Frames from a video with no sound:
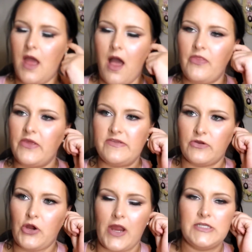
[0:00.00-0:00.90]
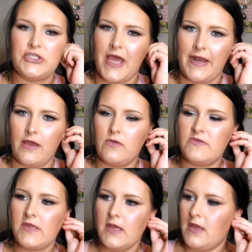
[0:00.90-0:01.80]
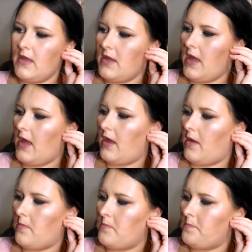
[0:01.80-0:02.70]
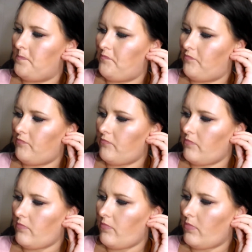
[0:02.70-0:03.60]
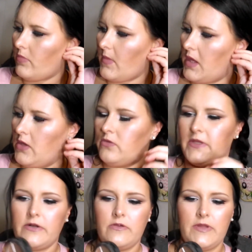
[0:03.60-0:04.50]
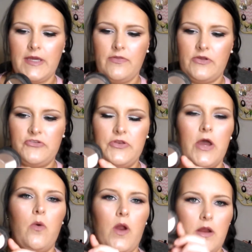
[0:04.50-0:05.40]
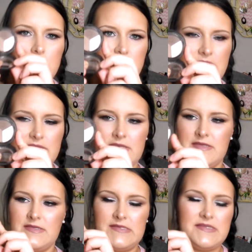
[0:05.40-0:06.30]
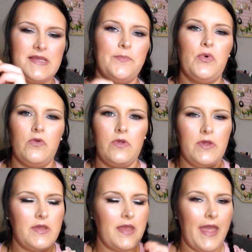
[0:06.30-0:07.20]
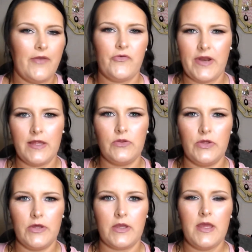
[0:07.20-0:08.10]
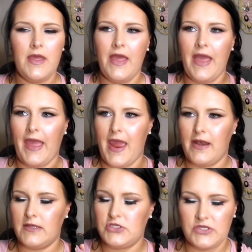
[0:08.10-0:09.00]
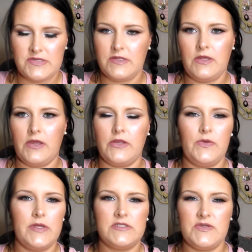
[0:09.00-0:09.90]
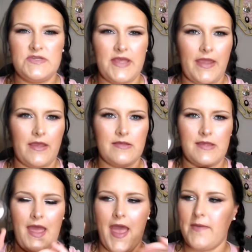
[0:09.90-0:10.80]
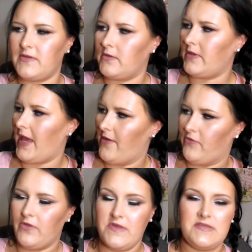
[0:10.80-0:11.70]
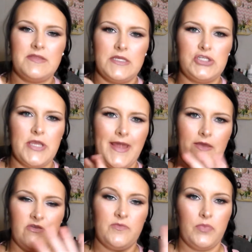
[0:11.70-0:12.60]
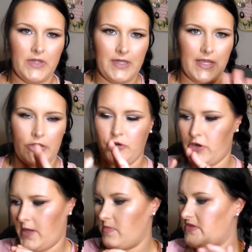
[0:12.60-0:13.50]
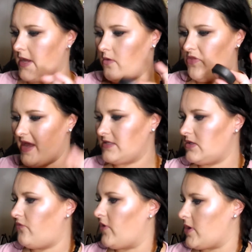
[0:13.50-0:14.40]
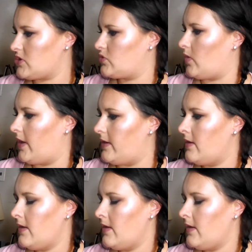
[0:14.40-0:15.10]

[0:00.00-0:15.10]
these are great shadows. You literally, there's no work to this. This is a simple everyday look, and it's just, you can do it in 2 seconds. Absolutely effortless. These shadows blend like a dream. So that's the first one.